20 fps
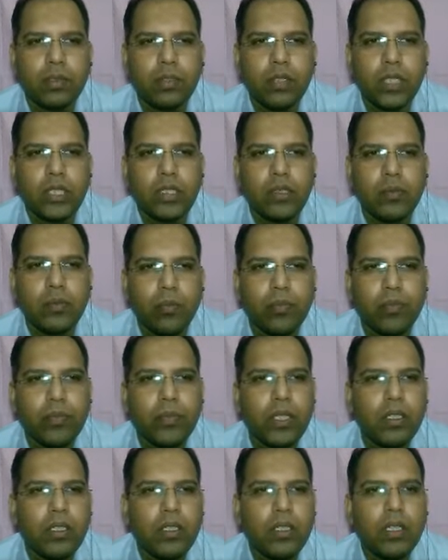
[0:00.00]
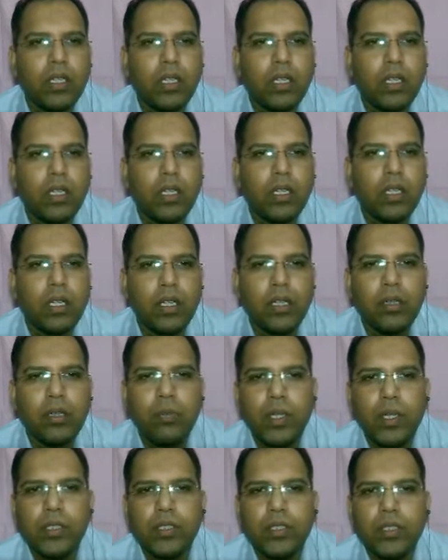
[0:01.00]
Okay. In
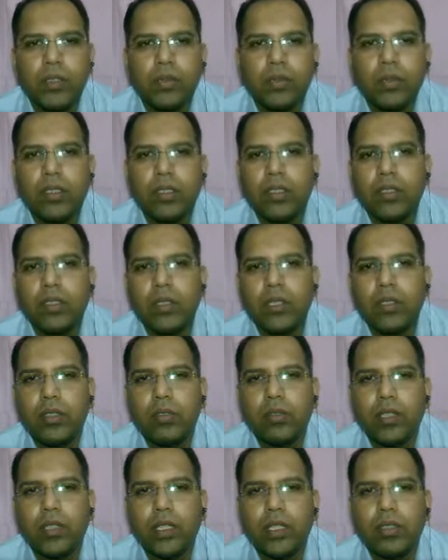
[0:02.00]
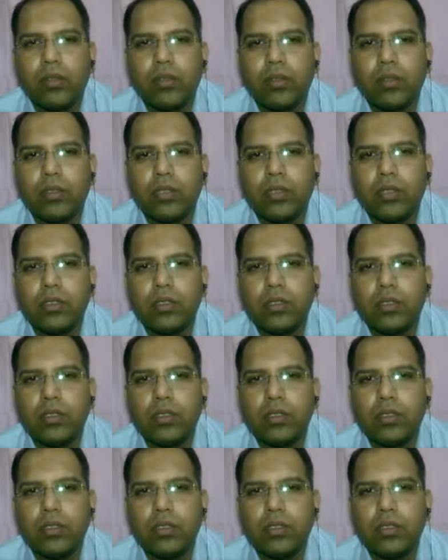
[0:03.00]
patients with dermatophytosis,